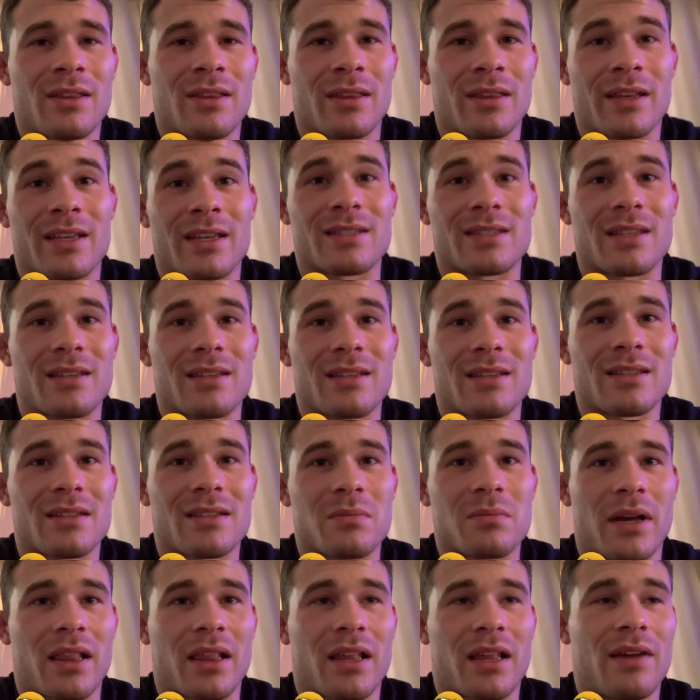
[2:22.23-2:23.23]
this, this is
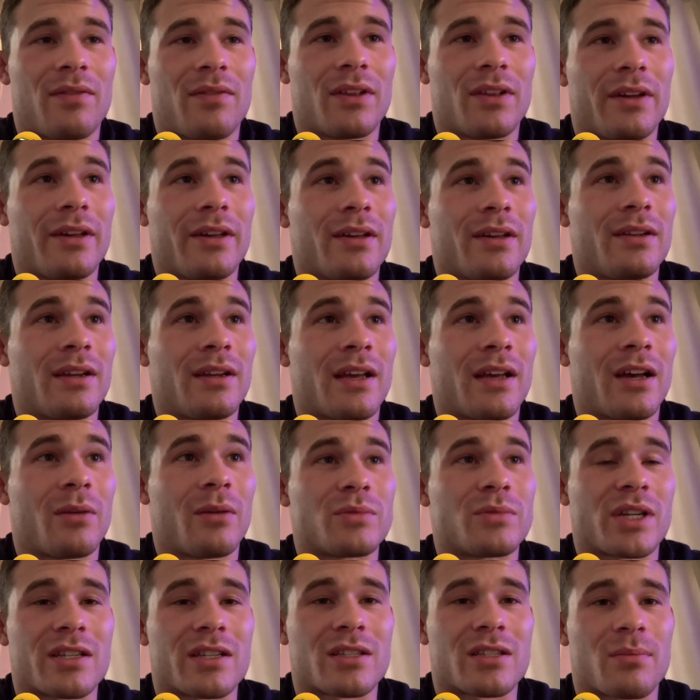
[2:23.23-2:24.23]
my livelihood now.
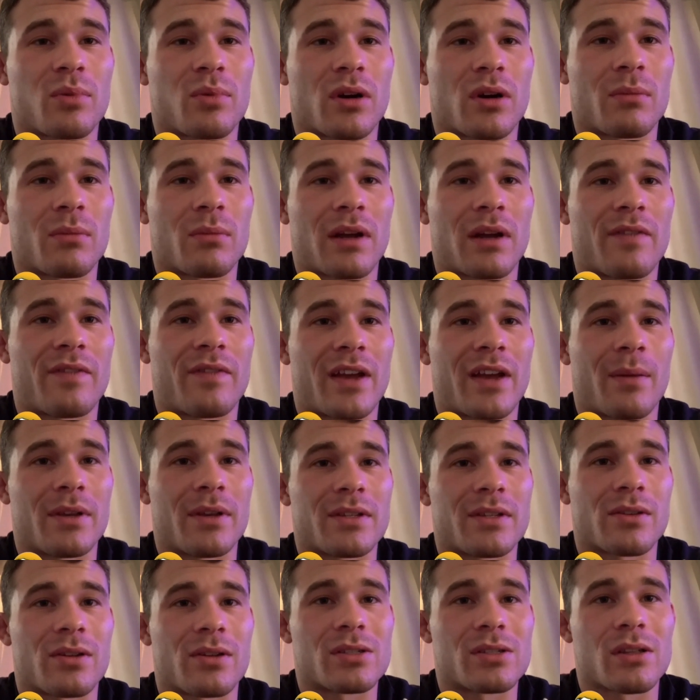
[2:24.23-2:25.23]
I'm trying to support my family,
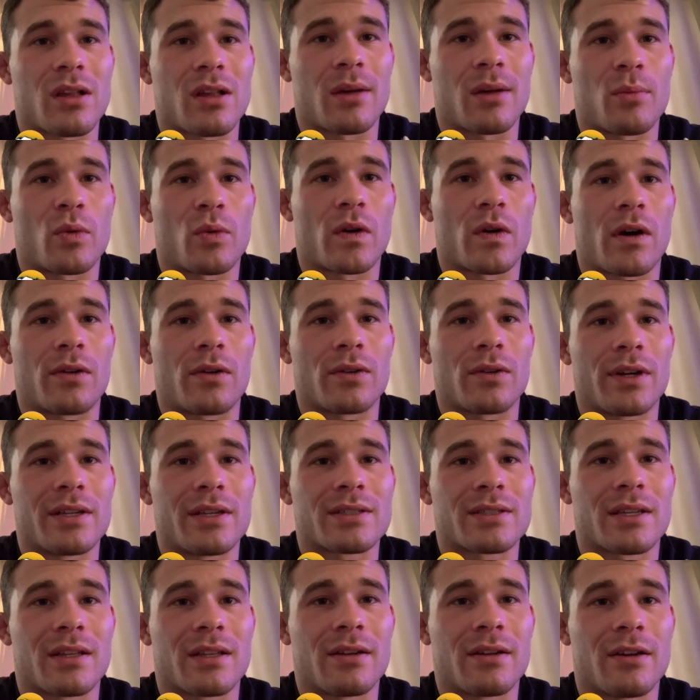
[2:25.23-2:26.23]
so there's a lot more on
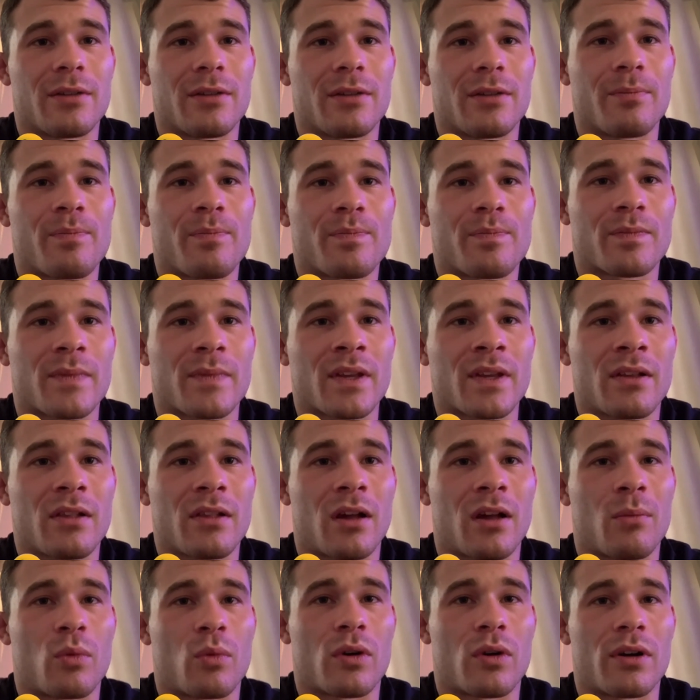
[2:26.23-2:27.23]
risk and um, a
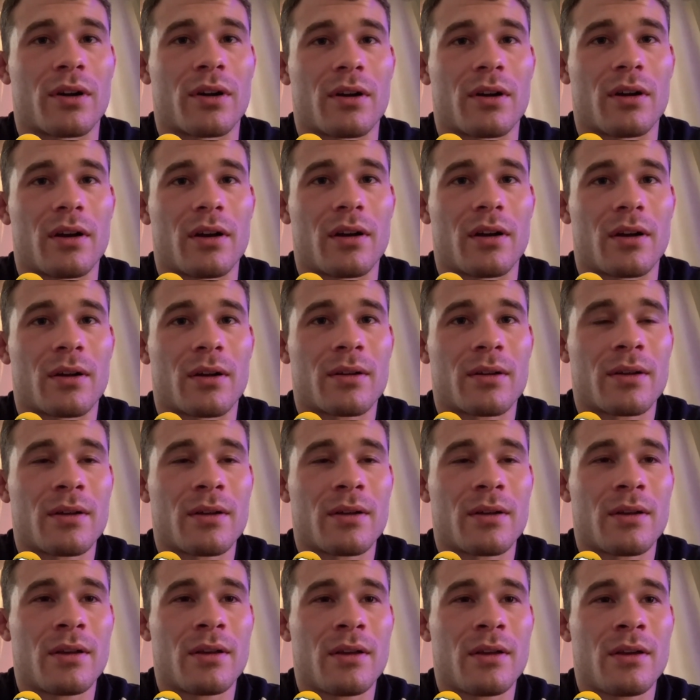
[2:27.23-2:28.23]
lot more uh,
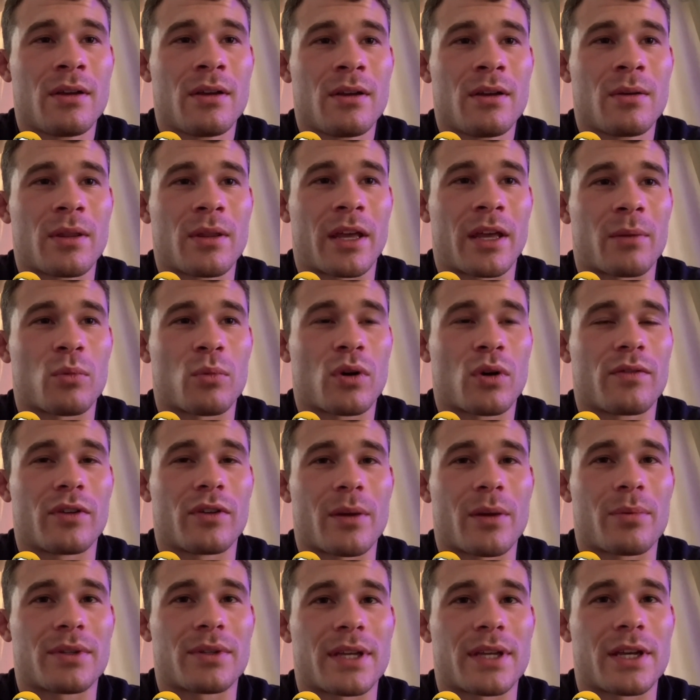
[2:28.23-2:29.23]
like more of
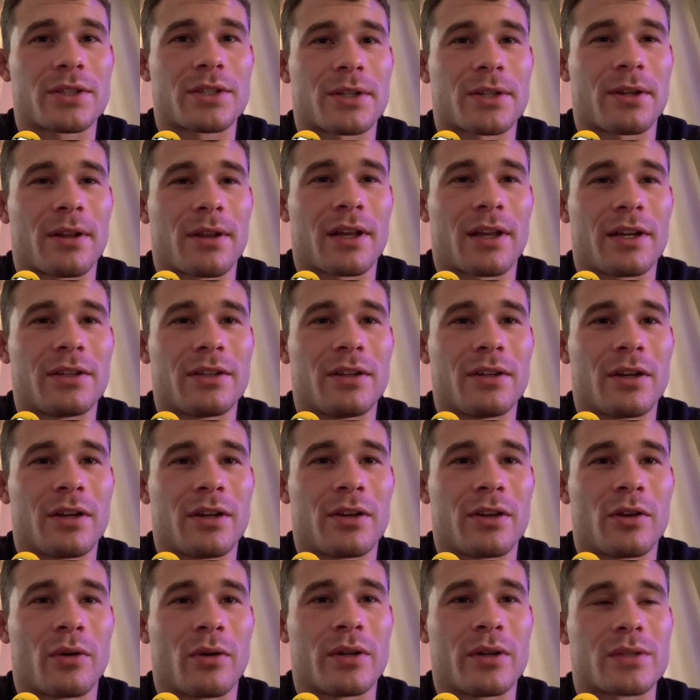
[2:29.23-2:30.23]
your reputation on the line. You know,
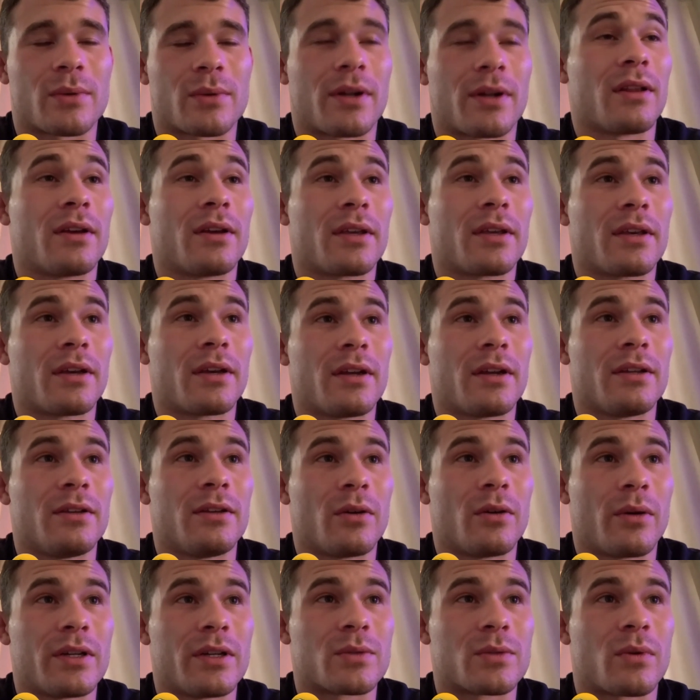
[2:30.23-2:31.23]
you always want to look good.
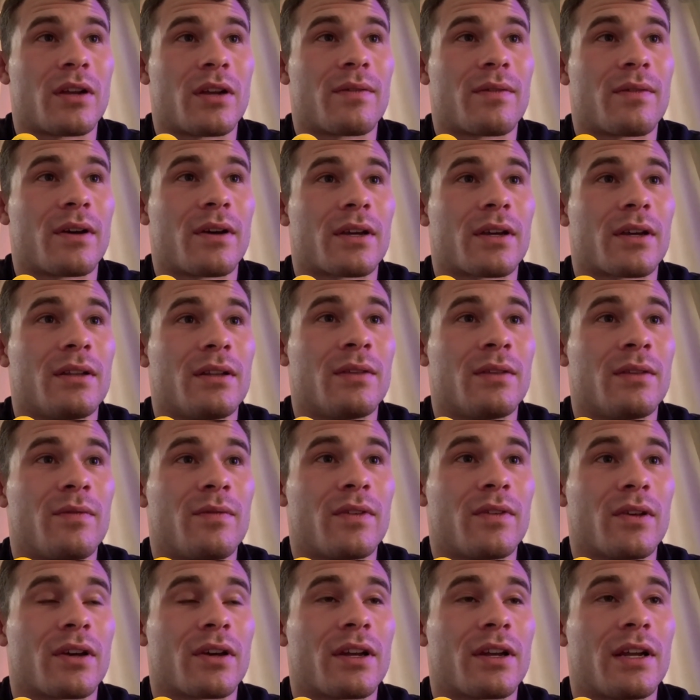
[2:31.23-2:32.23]
You always want to fucking
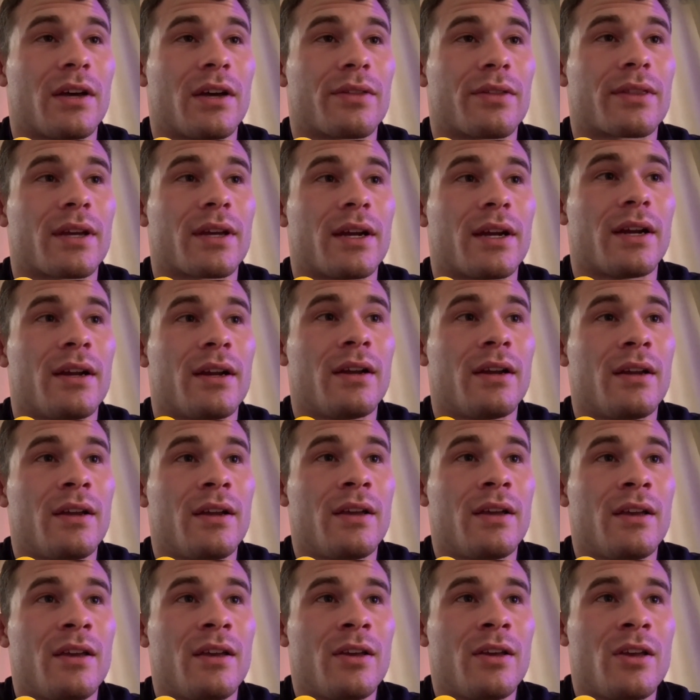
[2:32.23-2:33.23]
feel good out there.
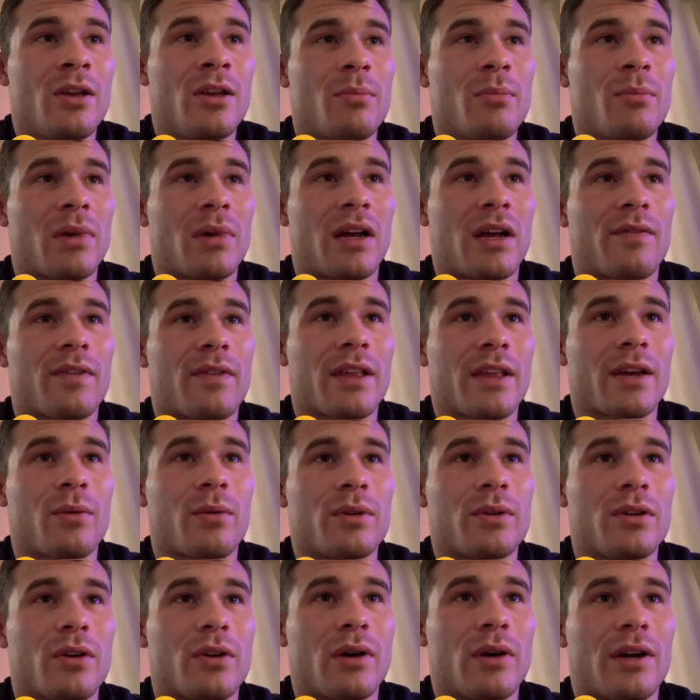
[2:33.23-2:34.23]
But I feel like
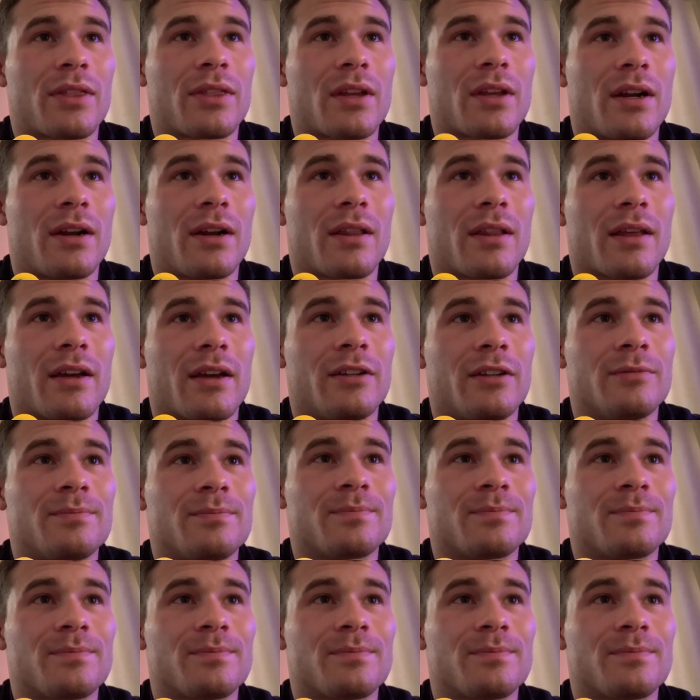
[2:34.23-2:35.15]
when you go out there and like